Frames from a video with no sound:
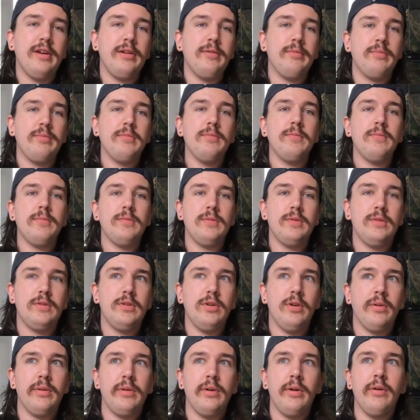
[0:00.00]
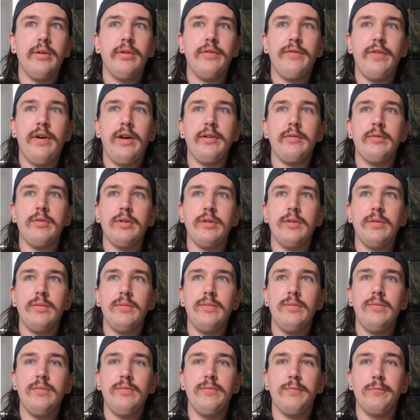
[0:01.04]
I don't know if I would
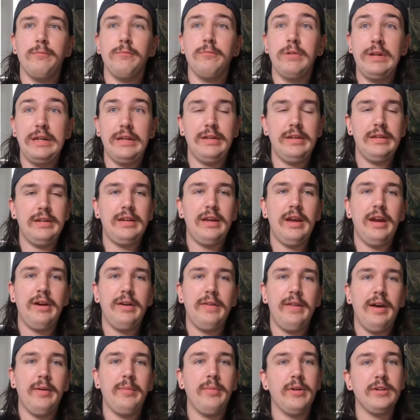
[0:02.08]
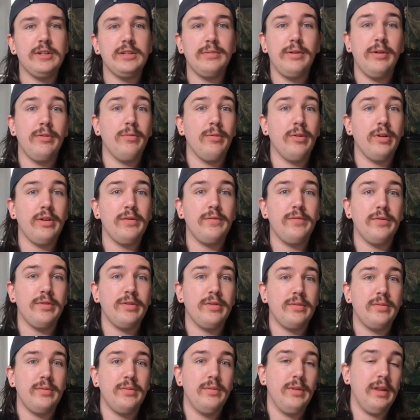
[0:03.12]
really care that much about working for
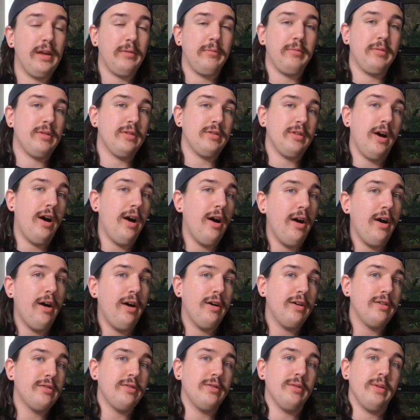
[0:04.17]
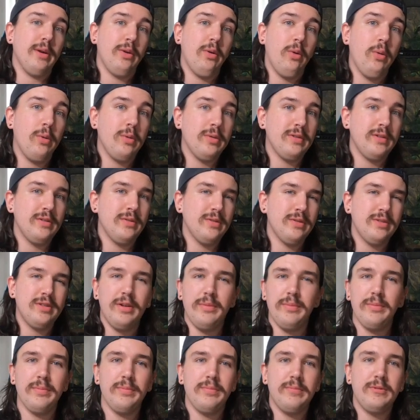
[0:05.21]
with dogs or horses or
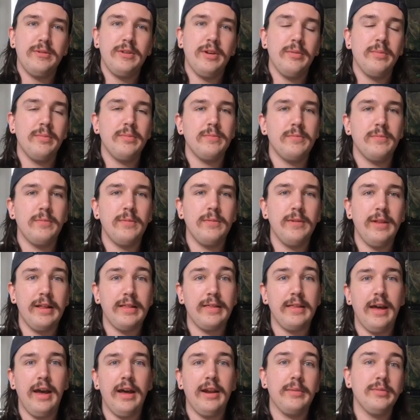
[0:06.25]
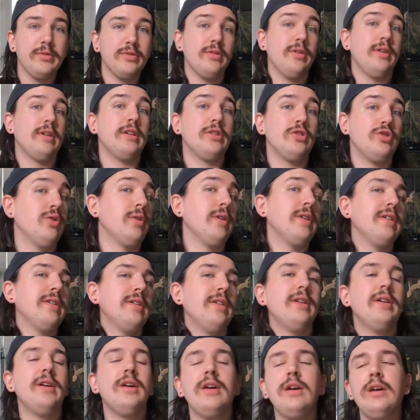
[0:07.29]
something like that. I'm sure I'd enjoy it,
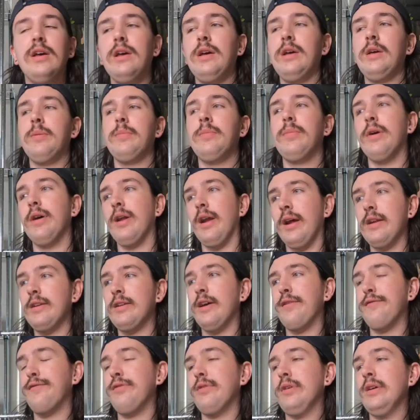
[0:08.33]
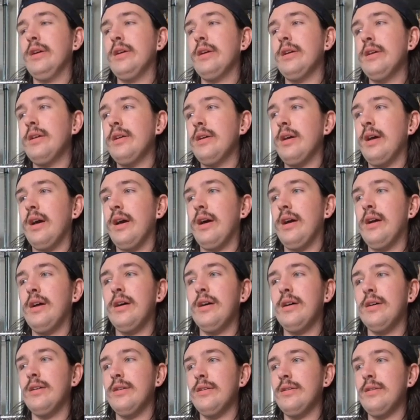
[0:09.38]
but I definitely
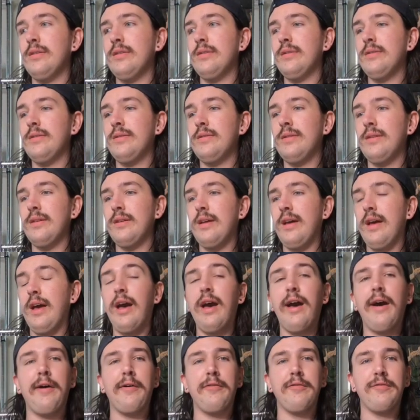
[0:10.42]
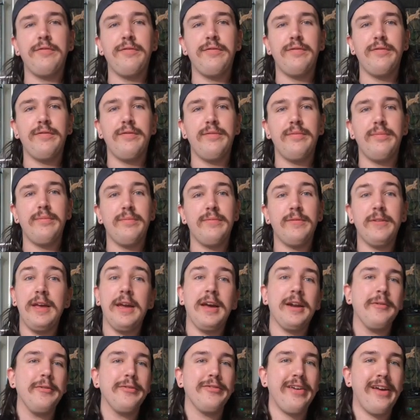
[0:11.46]
have the
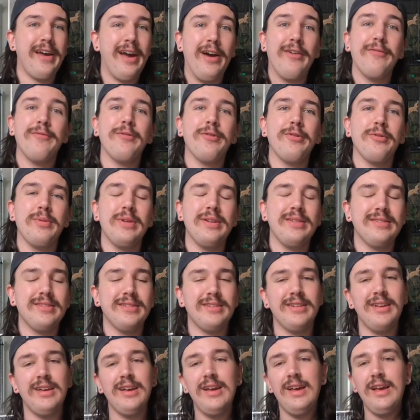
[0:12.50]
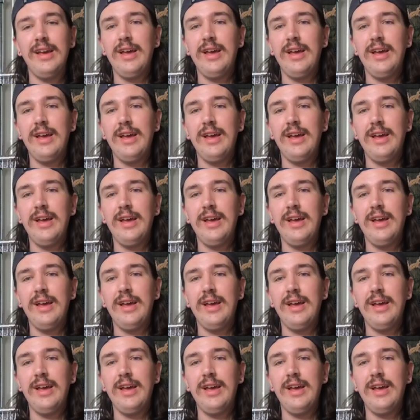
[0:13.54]
animals I have for a reason.